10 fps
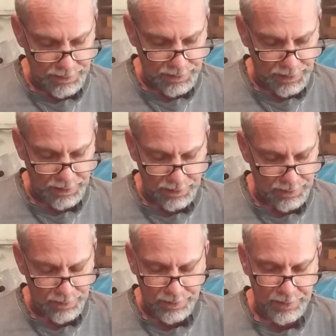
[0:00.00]
They
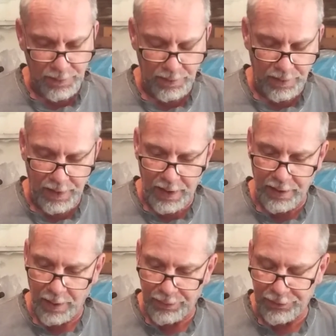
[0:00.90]

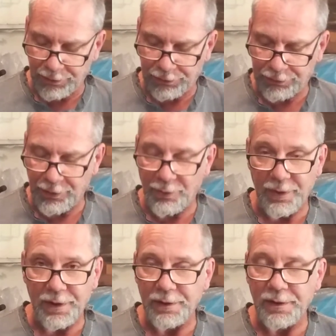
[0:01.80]
end up just showing
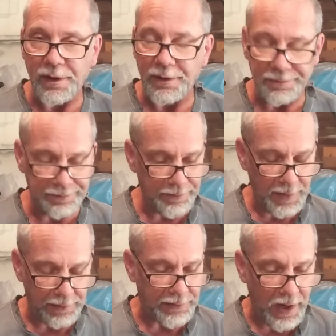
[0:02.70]

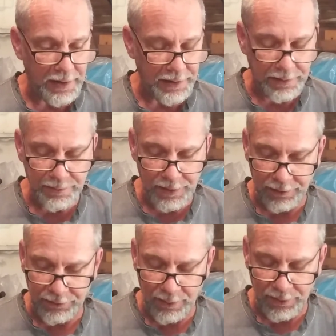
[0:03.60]
a tiny
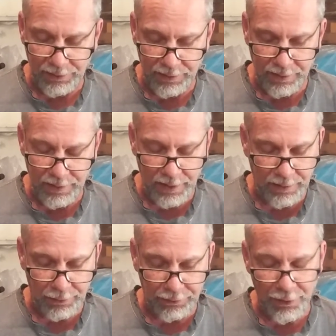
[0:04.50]
exhibit,
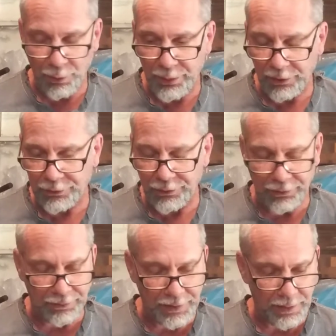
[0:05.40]
and there's no pictures
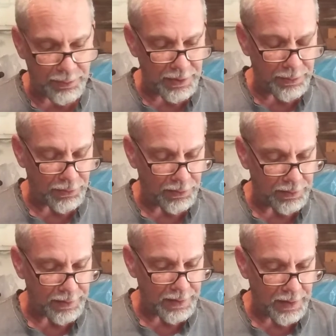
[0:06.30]
of dead people,
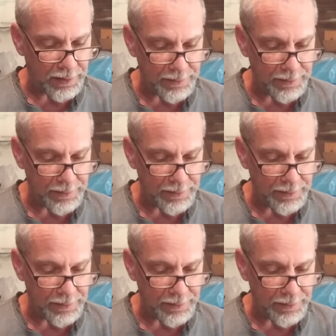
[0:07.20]
and